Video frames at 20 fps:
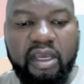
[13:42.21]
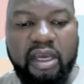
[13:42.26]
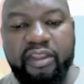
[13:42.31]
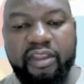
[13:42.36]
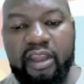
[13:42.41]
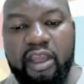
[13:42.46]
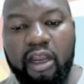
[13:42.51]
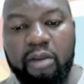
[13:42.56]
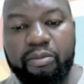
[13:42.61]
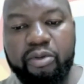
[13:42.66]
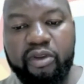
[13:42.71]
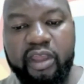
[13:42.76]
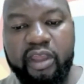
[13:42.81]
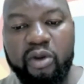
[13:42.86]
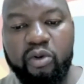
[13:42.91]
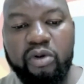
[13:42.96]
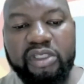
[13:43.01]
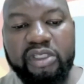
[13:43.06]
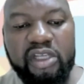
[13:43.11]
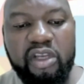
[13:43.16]
I think I'll put
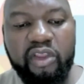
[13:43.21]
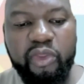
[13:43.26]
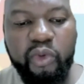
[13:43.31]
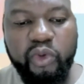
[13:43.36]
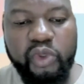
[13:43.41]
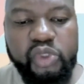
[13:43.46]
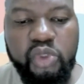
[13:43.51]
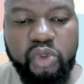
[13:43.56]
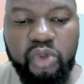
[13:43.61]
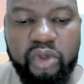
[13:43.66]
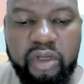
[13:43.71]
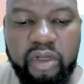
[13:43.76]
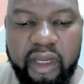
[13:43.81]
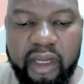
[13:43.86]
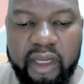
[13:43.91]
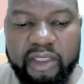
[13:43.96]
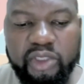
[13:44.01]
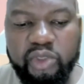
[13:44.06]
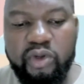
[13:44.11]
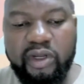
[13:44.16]
that question through
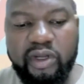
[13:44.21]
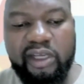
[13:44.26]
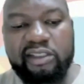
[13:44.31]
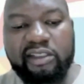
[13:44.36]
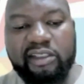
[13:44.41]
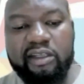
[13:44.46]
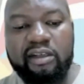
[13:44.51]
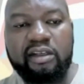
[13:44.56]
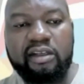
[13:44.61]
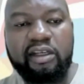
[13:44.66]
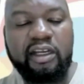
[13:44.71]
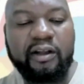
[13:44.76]
to Kirsten.